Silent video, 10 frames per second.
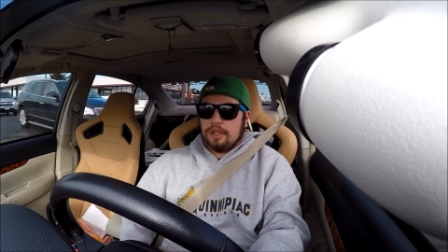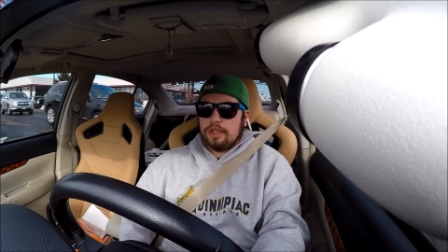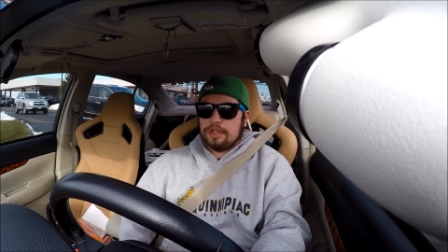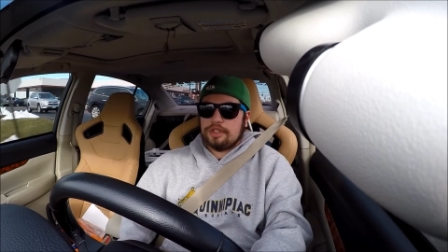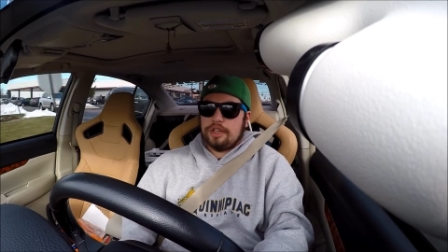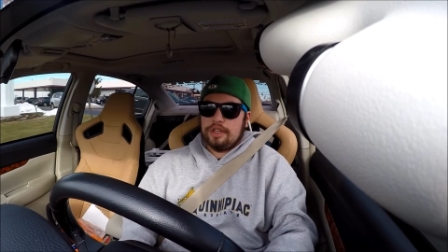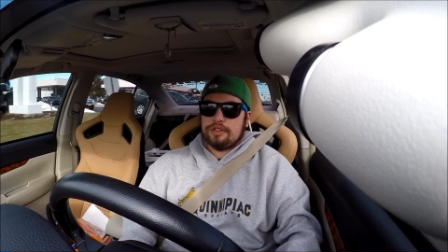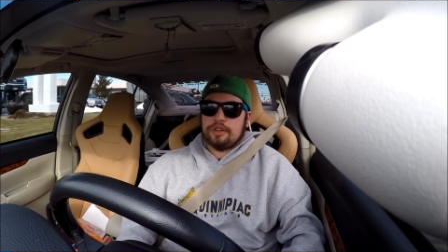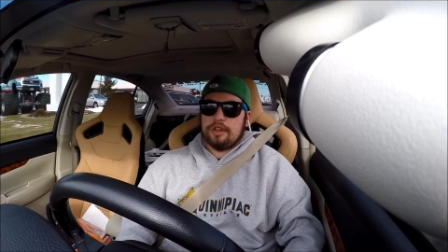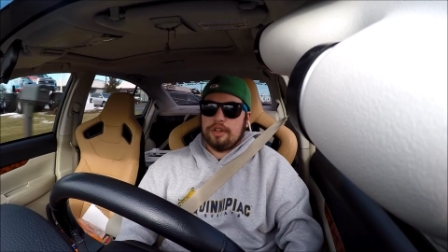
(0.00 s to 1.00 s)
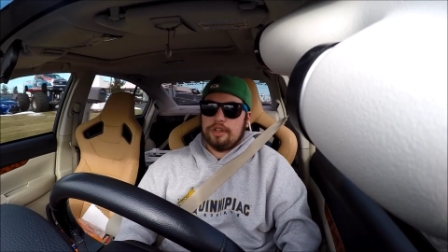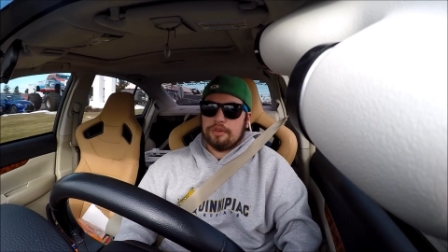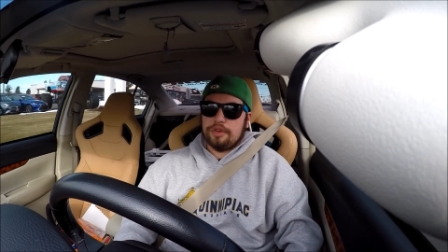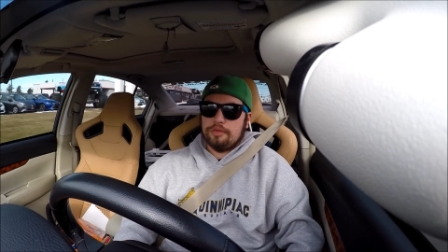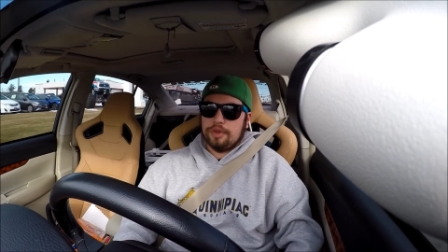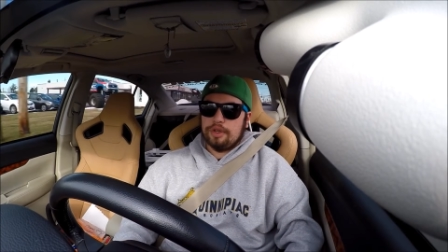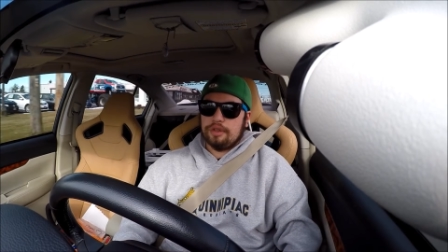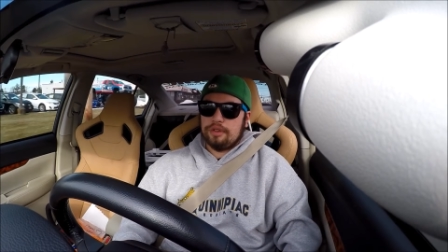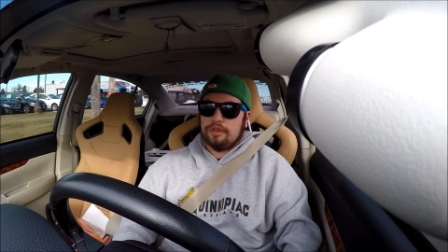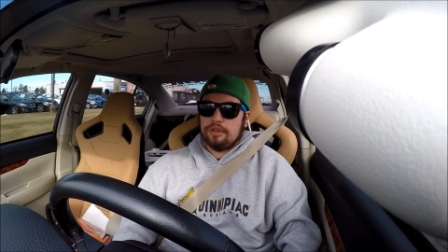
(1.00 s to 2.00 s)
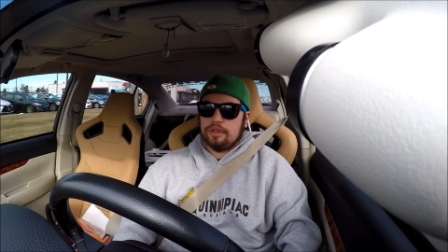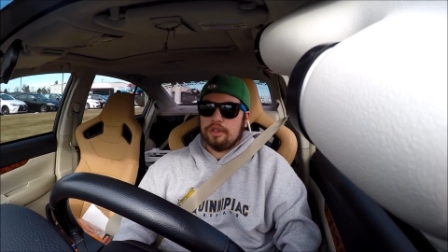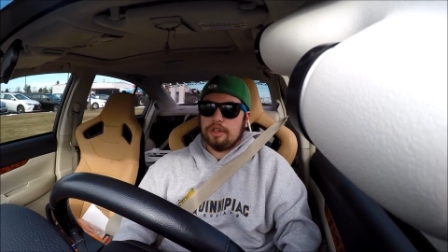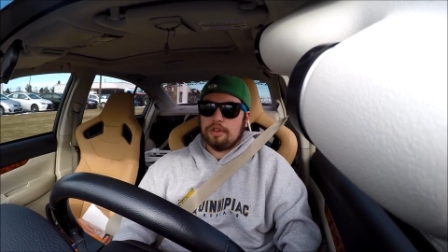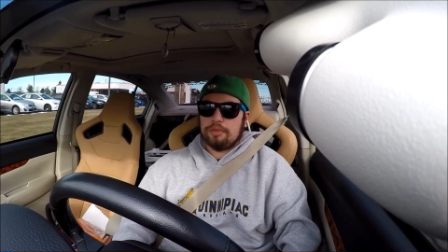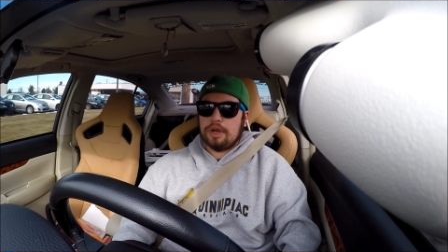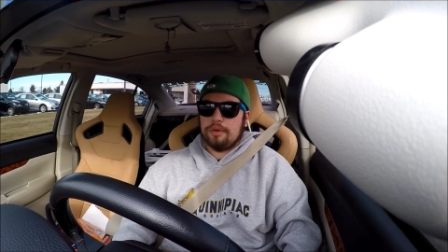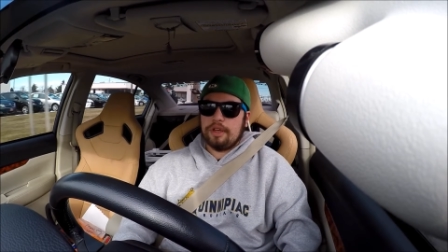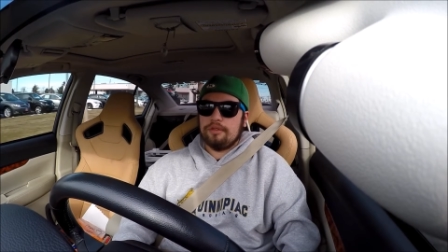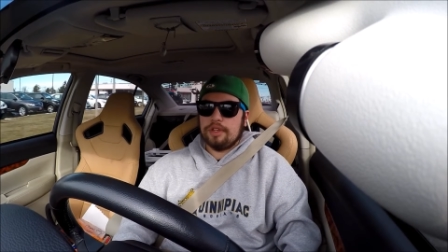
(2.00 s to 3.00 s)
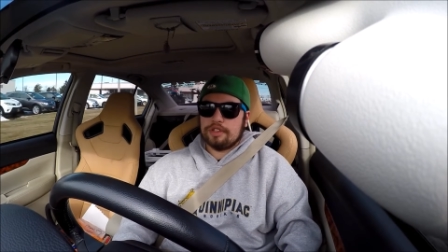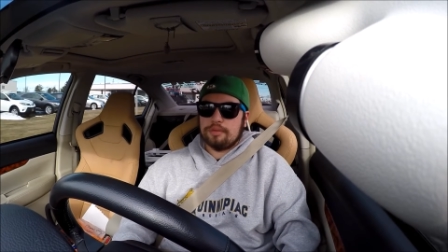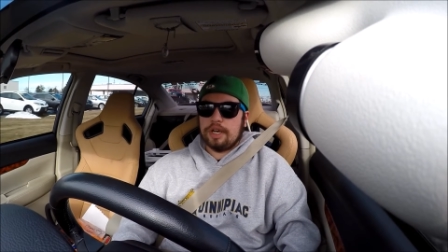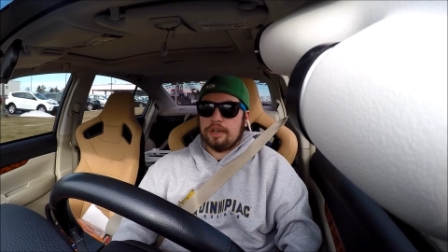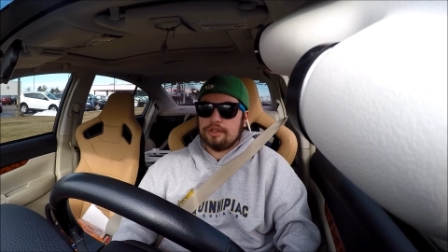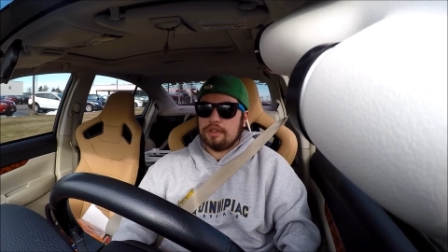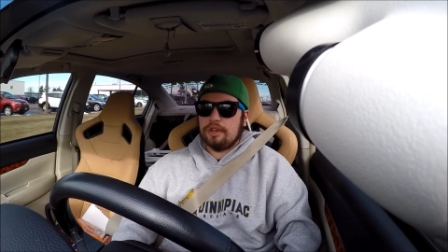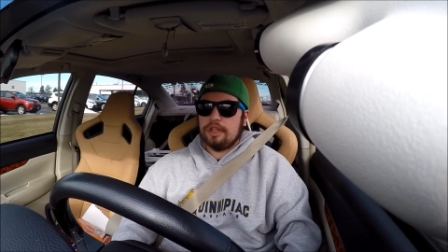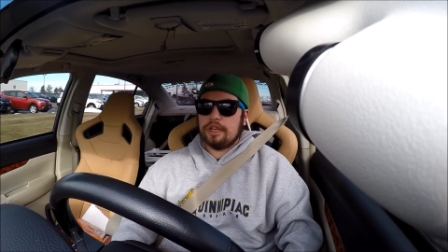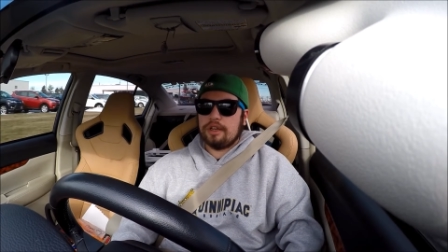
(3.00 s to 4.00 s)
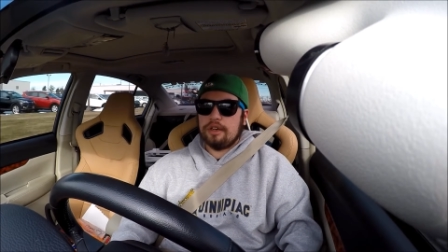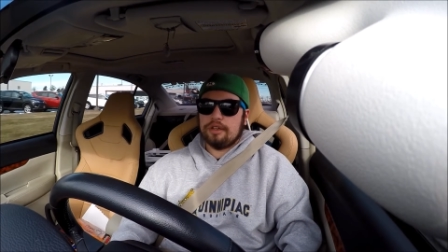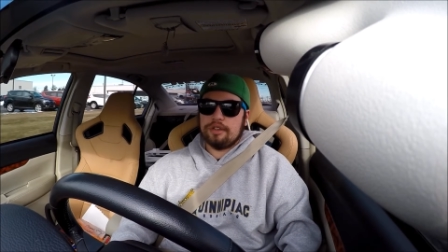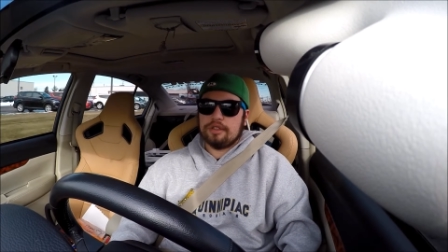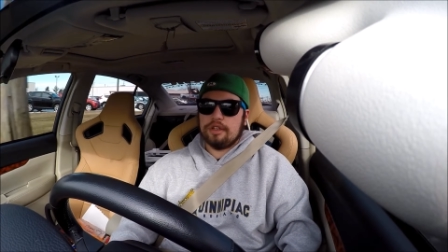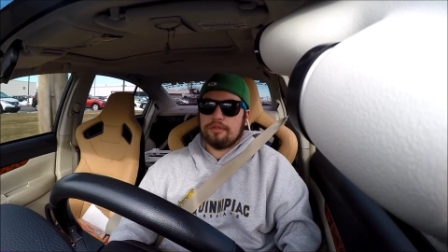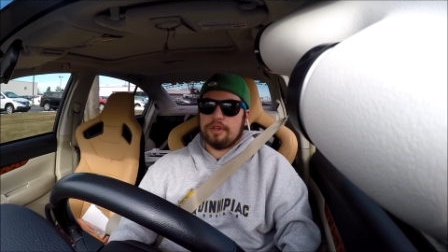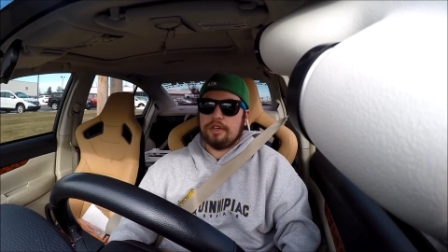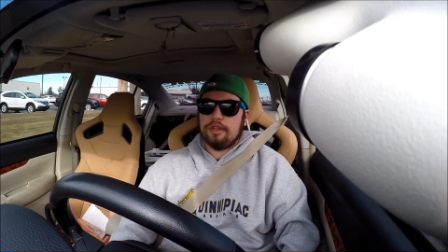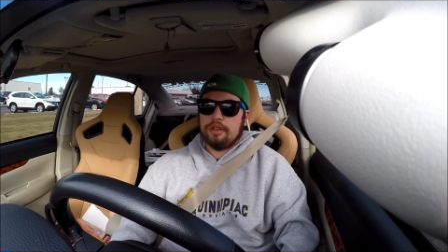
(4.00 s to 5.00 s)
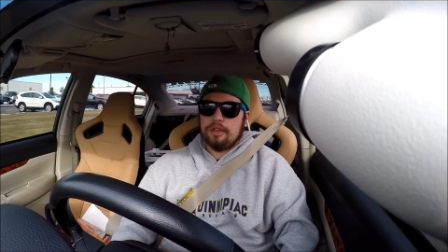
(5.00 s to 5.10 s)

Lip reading: less chance they're going to need a rebuild. You know, probably have less miles and all that kind of good stuff on it.